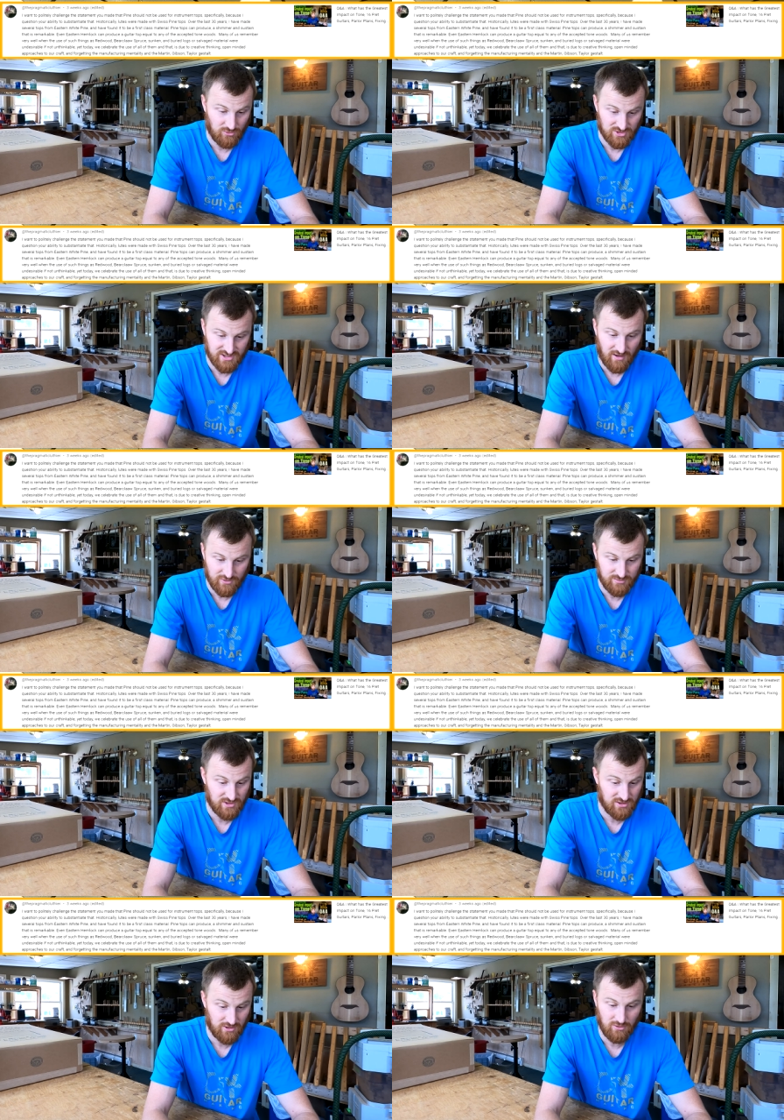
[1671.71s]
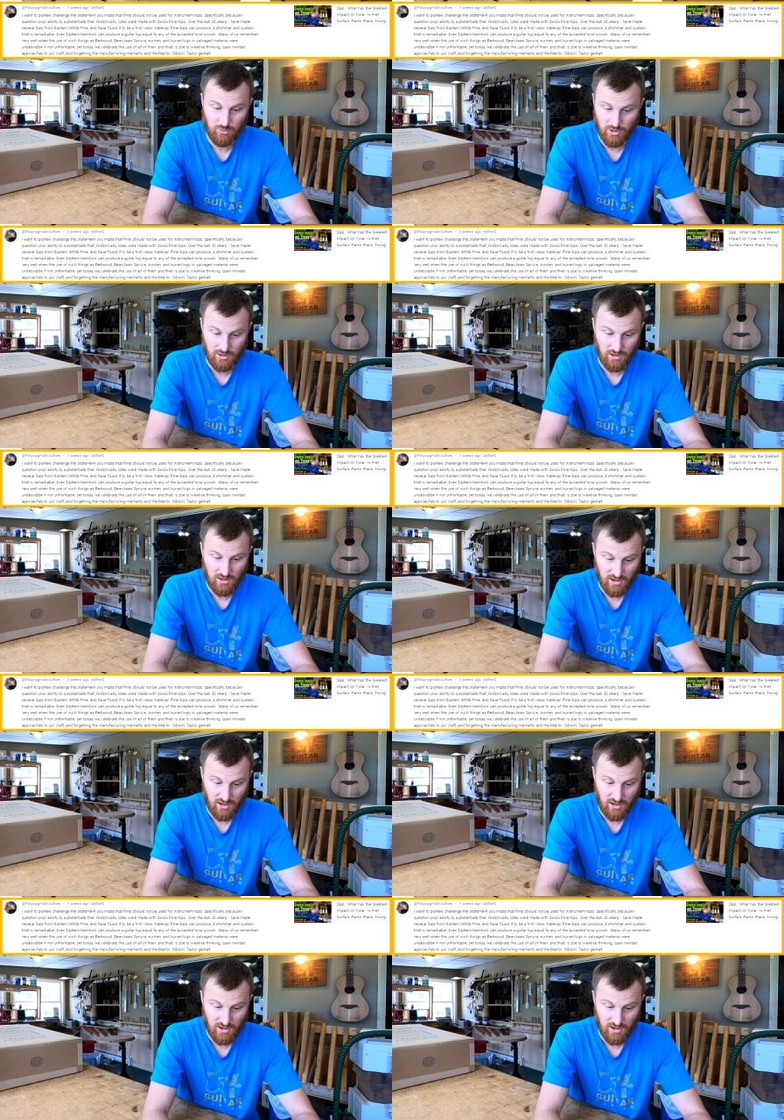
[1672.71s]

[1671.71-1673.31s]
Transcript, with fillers: or salvage material were